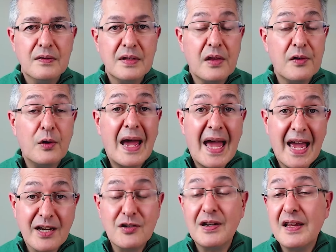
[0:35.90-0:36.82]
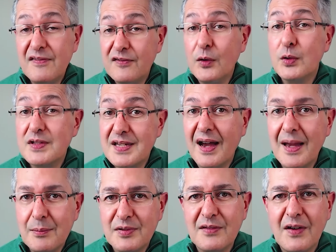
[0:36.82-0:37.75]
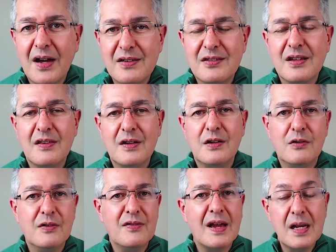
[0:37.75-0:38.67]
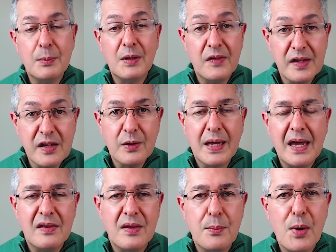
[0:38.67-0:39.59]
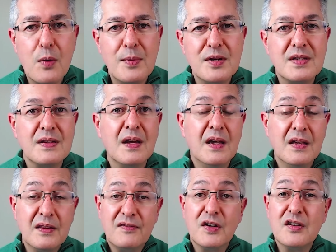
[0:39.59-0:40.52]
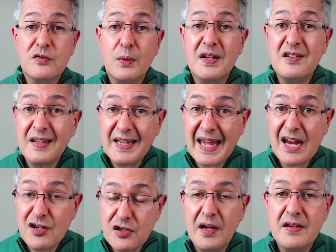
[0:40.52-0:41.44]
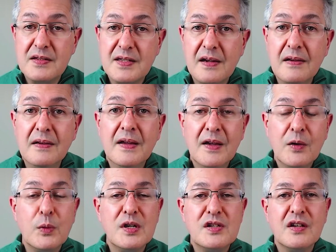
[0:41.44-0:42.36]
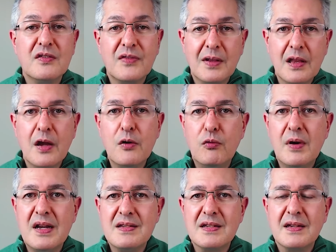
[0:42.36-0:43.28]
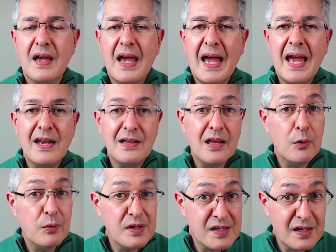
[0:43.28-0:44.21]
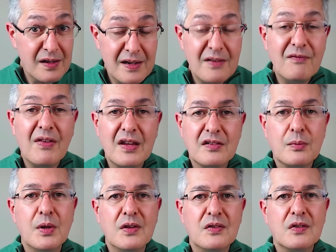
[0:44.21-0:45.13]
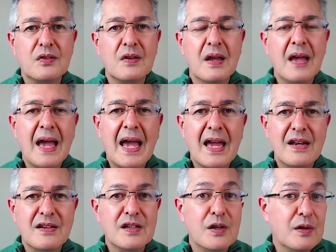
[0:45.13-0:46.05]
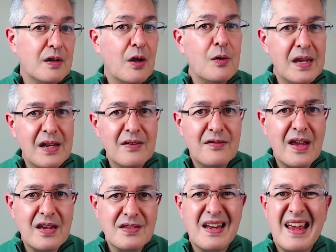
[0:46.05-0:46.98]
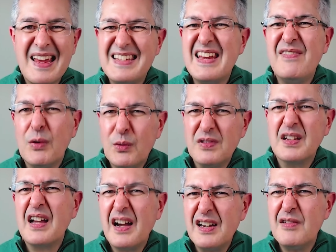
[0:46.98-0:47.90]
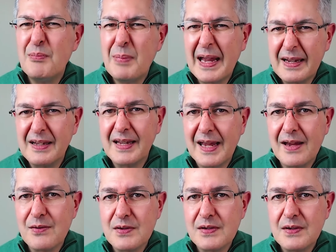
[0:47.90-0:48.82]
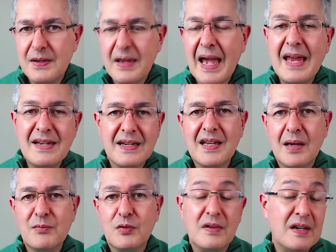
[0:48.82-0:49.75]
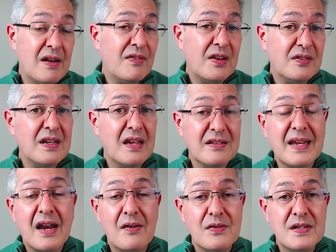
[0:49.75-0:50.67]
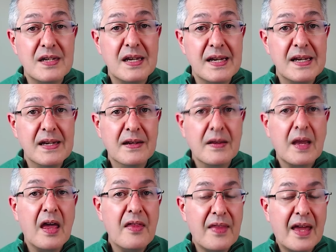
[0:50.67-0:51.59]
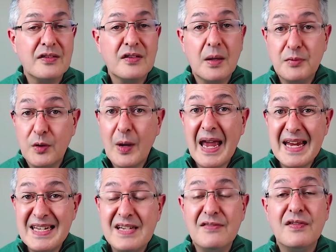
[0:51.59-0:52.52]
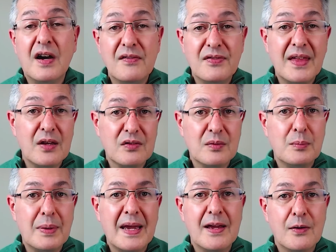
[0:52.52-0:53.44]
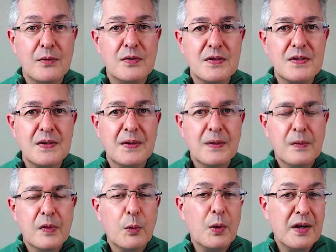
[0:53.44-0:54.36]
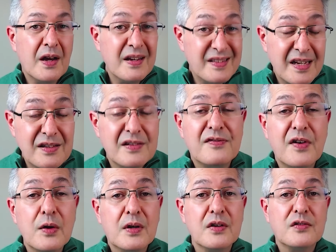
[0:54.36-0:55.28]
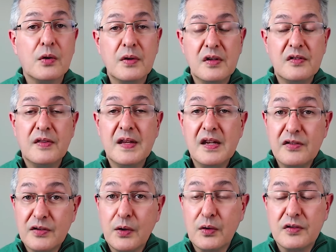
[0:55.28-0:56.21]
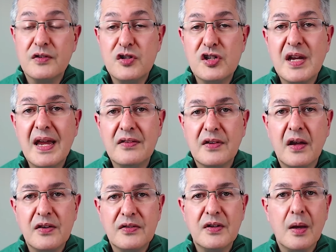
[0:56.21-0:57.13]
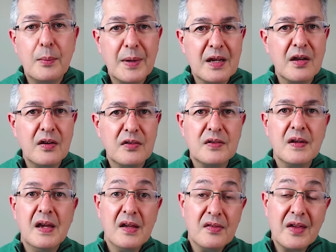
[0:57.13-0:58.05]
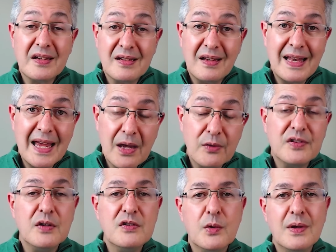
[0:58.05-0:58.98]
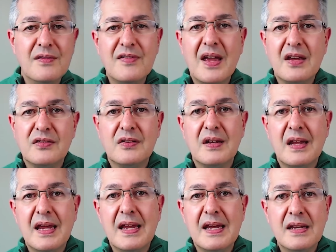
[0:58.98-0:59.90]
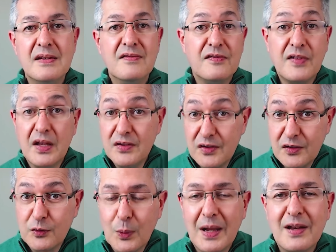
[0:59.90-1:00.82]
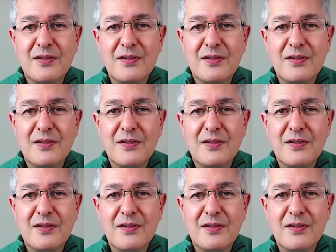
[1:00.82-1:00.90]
Now, there are actually four types of ISA that are available in the UK at the moment. The first one is the cash ISA, which is for low risk and low return investments, and you can only invest as if it was a kind of bank account. And it comes with an FSCS guarantee, and that's up to £85,000. The one I tend to focus on is the stocks and shares ISA, because that allows you to invest in funds as well,